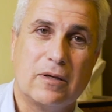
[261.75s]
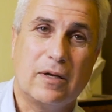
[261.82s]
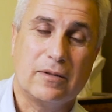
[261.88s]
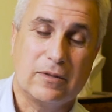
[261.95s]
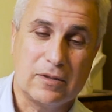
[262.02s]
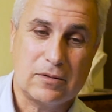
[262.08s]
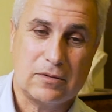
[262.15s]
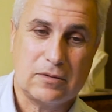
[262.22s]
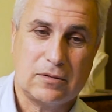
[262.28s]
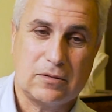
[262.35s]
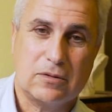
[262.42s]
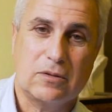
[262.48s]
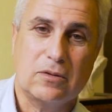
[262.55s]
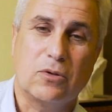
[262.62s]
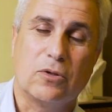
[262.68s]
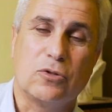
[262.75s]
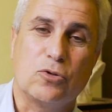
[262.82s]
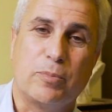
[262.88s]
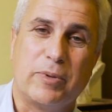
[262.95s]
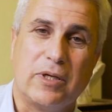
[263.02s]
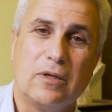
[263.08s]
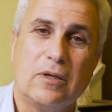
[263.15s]
And this is going
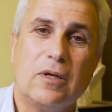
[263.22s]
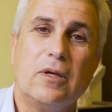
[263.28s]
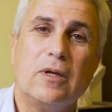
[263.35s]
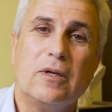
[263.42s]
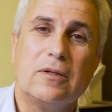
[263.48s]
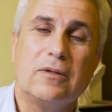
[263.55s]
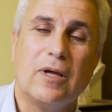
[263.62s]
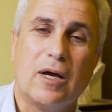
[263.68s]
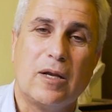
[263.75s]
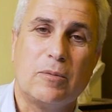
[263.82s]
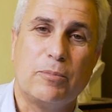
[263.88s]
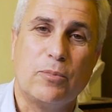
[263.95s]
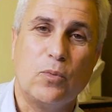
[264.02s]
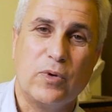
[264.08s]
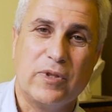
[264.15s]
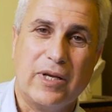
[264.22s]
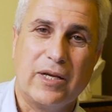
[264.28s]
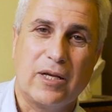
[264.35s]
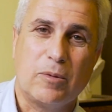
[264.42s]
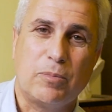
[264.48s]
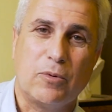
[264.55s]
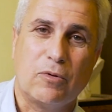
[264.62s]
to be done with the
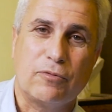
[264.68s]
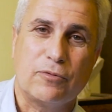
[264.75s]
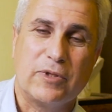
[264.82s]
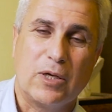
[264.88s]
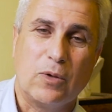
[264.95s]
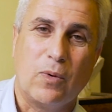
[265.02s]
help of Day